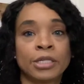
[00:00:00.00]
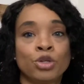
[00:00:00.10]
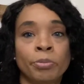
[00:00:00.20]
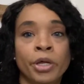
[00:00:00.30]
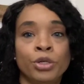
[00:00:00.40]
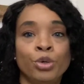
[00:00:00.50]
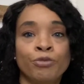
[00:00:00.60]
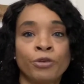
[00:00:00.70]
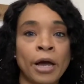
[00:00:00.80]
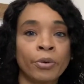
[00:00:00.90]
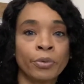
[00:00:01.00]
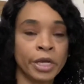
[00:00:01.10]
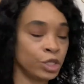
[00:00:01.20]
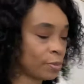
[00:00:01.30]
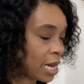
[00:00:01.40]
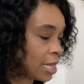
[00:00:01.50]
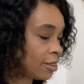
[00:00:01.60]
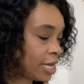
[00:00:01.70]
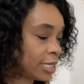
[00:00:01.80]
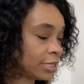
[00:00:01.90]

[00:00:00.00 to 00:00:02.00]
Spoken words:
So I'm going to do a flower arrangement in this,